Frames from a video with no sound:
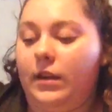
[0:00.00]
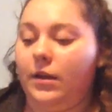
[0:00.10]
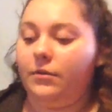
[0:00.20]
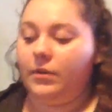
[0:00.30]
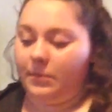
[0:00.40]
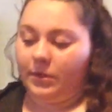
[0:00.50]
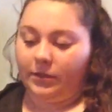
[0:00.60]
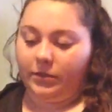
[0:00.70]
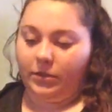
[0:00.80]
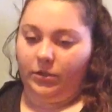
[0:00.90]
now what I'm
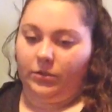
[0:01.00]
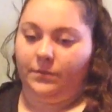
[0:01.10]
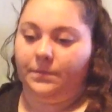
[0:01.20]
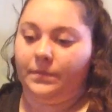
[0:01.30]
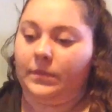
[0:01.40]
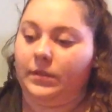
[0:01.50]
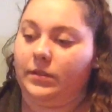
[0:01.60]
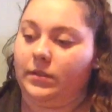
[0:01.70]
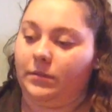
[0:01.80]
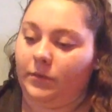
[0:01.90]
going to do
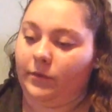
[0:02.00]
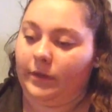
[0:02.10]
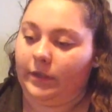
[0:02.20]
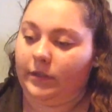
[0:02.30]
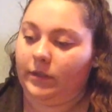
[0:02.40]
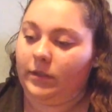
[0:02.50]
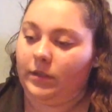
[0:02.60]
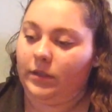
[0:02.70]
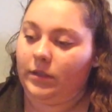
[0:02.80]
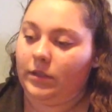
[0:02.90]
is I'm going
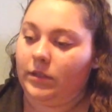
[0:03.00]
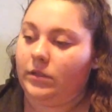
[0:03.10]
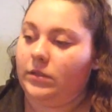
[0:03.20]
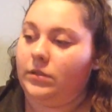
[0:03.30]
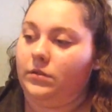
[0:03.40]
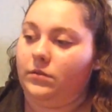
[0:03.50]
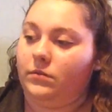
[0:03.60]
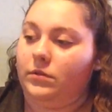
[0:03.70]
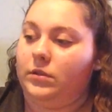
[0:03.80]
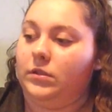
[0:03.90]

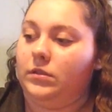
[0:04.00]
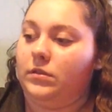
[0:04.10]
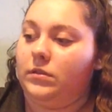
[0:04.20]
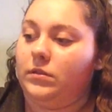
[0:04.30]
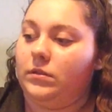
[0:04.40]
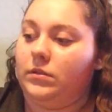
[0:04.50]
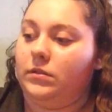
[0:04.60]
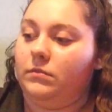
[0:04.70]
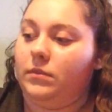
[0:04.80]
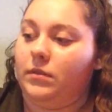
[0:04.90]
to just
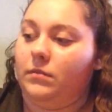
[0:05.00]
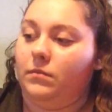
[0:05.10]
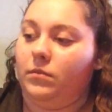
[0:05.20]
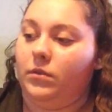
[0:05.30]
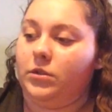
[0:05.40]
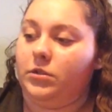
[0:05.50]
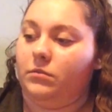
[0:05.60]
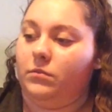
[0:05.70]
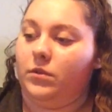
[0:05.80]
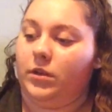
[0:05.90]
dip my brush
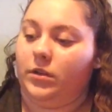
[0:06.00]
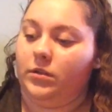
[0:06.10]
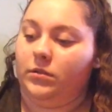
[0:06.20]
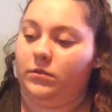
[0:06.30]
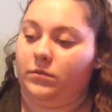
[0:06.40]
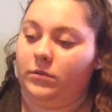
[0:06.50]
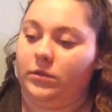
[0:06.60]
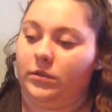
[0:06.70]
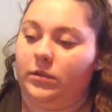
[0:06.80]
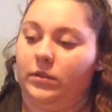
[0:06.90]
in water and
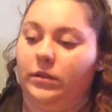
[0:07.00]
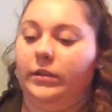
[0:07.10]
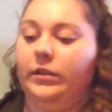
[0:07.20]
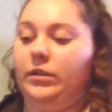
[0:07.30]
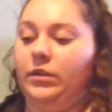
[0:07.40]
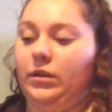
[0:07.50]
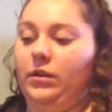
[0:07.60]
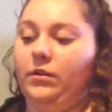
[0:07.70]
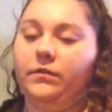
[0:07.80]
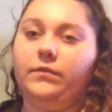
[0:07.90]
just clean it
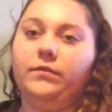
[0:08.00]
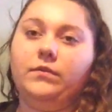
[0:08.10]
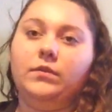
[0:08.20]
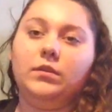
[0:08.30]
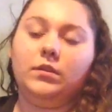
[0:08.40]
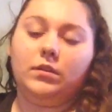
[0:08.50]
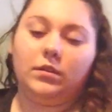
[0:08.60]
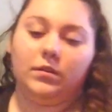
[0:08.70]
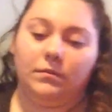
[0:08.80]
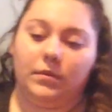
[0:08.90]
off,
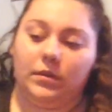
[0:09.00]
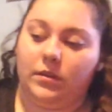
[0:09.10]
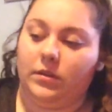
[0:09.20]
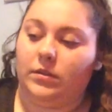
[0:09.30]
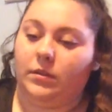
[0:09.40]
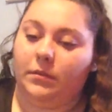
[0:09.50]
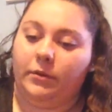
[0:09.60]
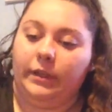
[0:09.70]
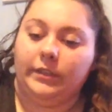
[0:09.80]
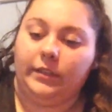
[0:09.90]
because I'm
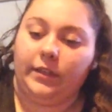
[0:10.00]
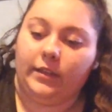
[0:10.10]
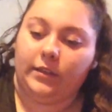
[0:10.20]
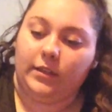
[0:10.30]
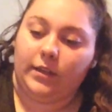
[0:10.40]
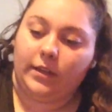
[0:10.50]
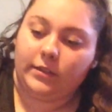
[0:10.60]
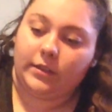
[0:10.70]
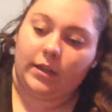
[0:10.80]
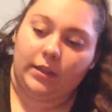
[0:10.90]
going to get the
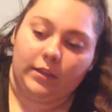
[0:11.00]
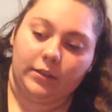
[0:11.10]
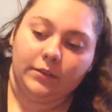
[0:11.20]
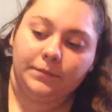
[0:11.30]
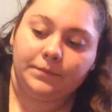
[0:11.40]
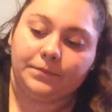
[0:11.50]
next color.